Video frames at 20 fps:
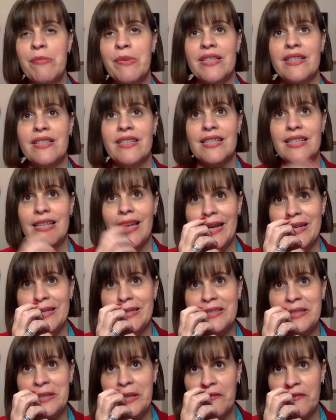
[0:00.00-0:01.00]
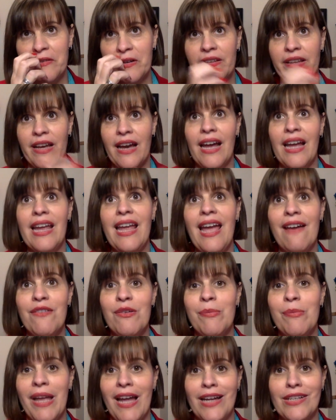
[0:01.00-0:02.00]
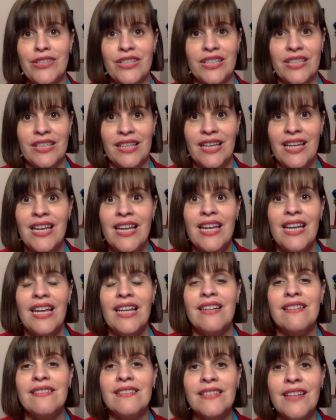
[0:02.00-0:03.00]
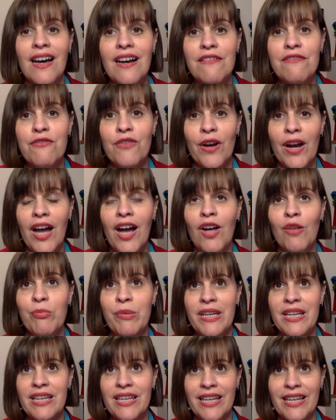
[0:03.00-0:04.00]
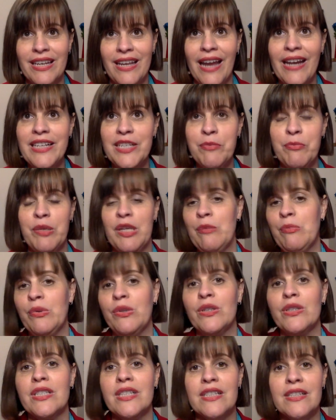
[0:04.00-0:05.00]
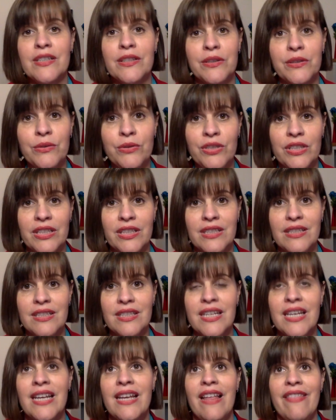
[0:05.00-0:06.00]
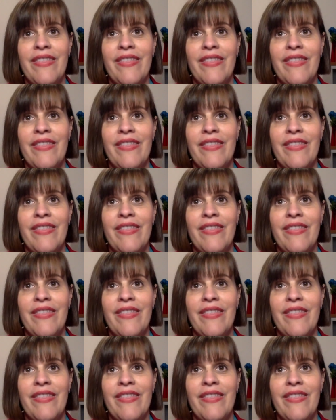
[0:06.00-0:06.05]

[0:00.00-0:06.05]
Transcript: my business, I discovered that I have a passion and a love for helping connect people to solutions